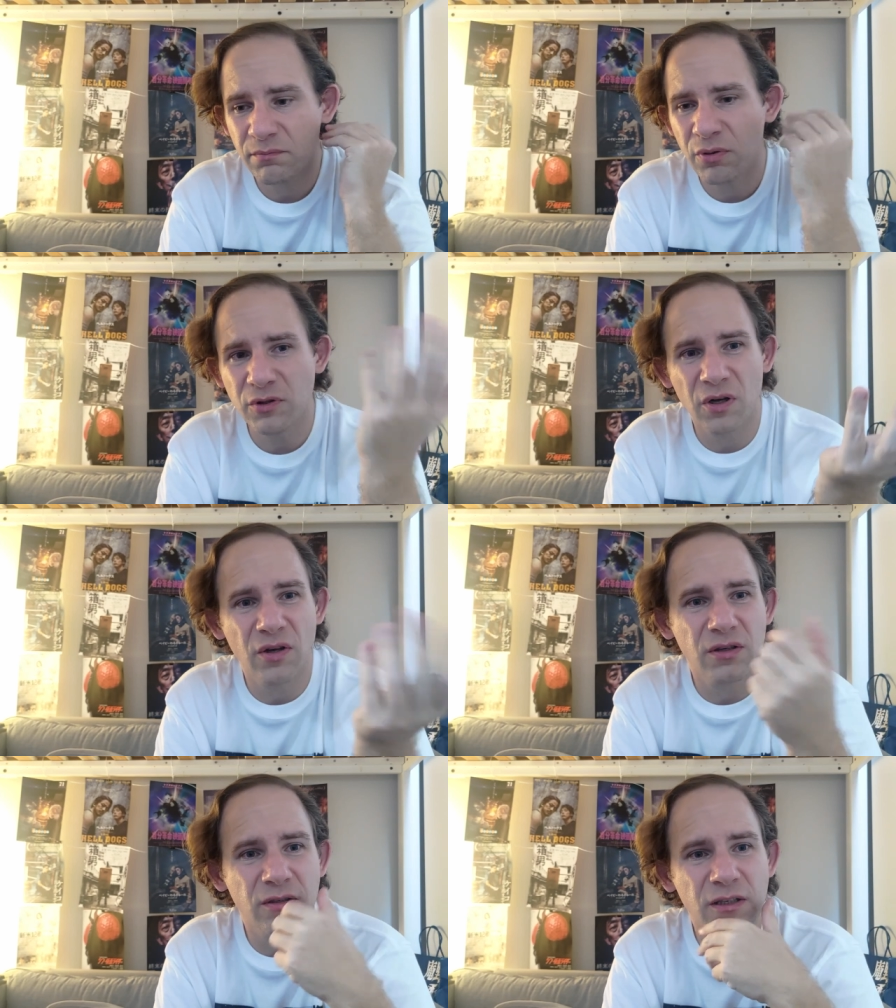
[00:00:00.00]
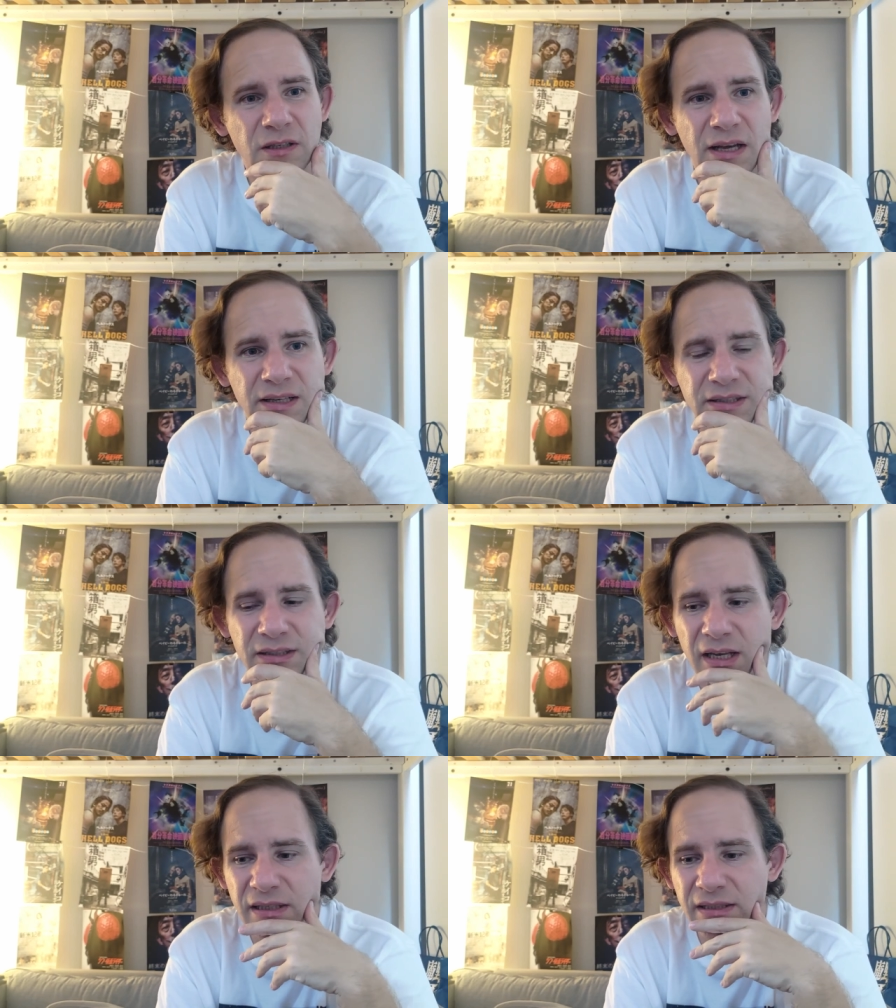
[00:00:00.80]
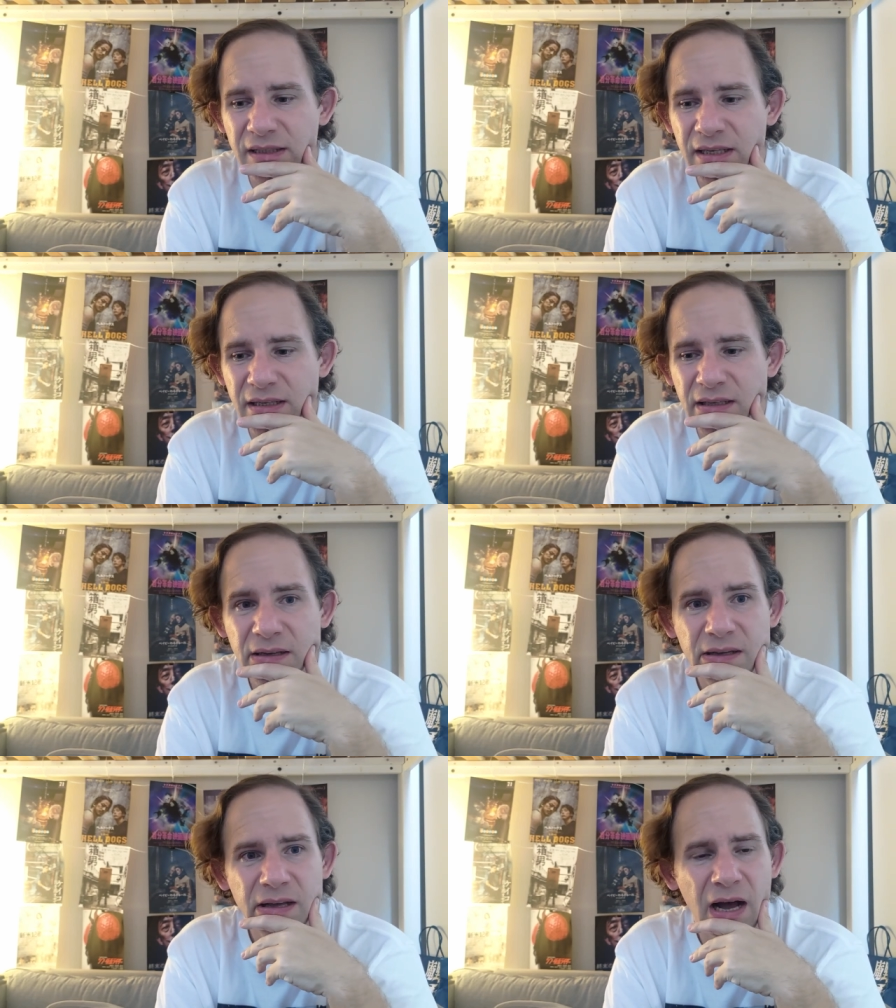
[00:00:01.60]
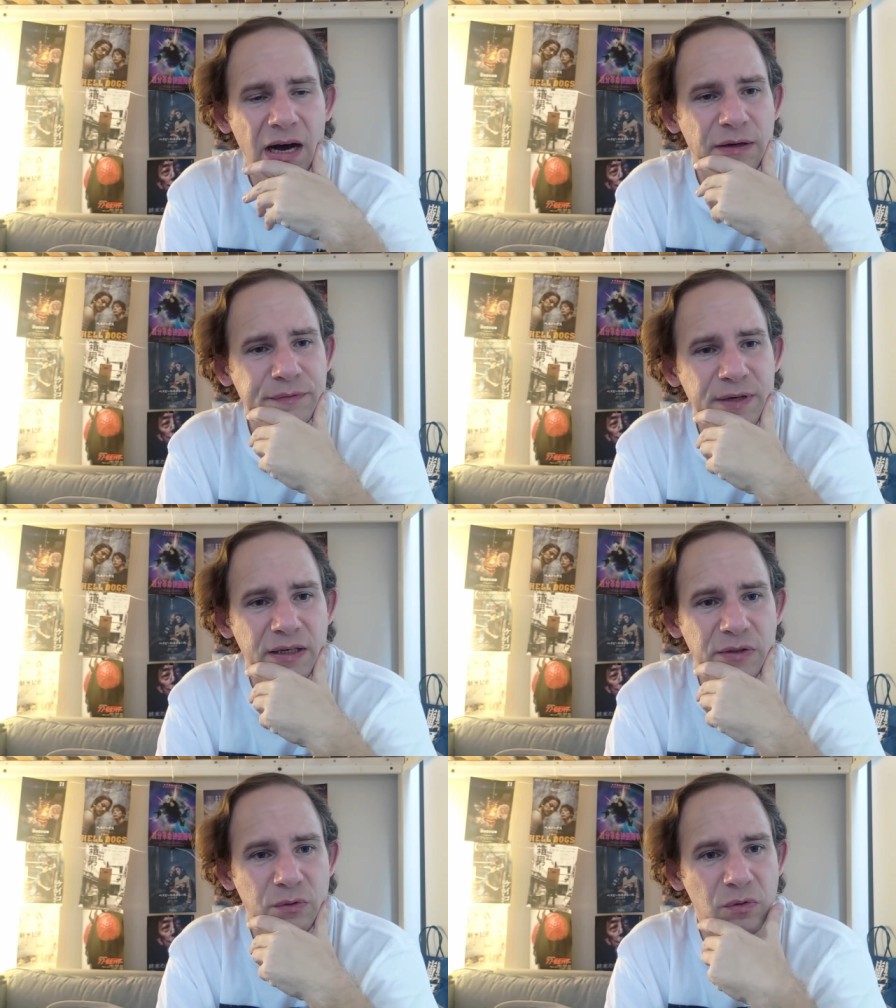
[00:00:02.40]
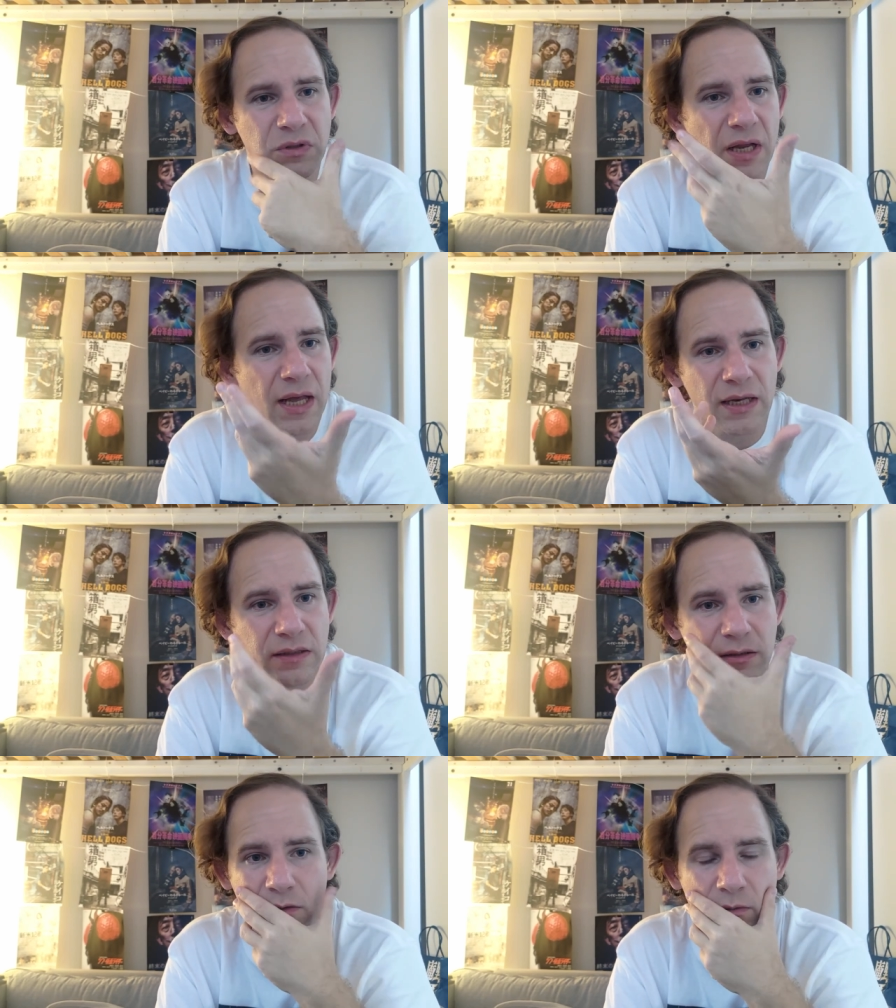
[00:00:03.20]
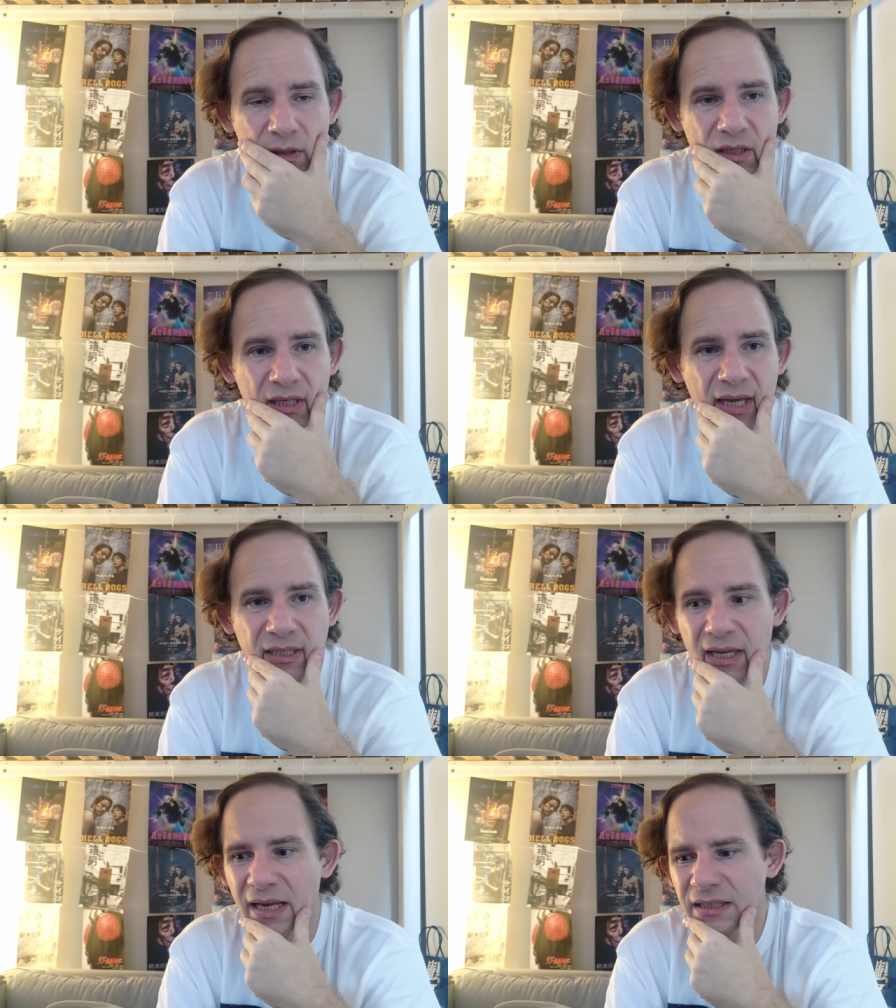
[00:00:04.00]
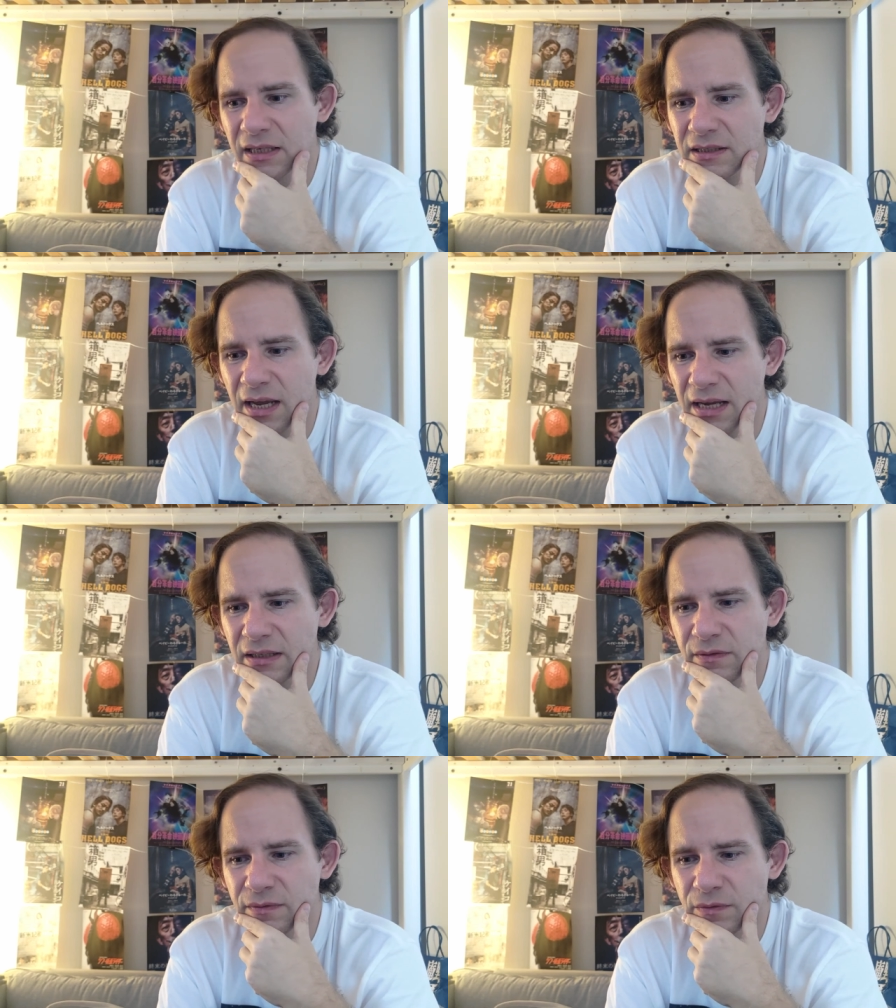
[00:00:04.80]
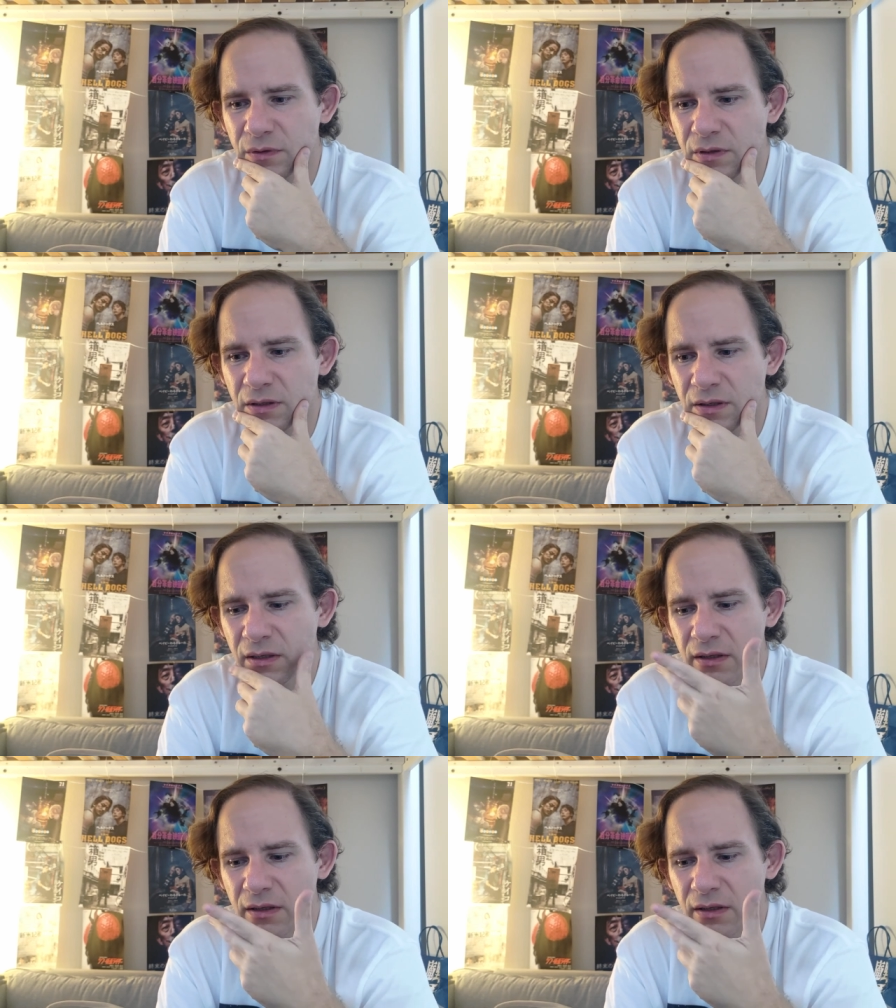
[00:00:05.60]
put on on a nice Sunday afternoon and you get entertained for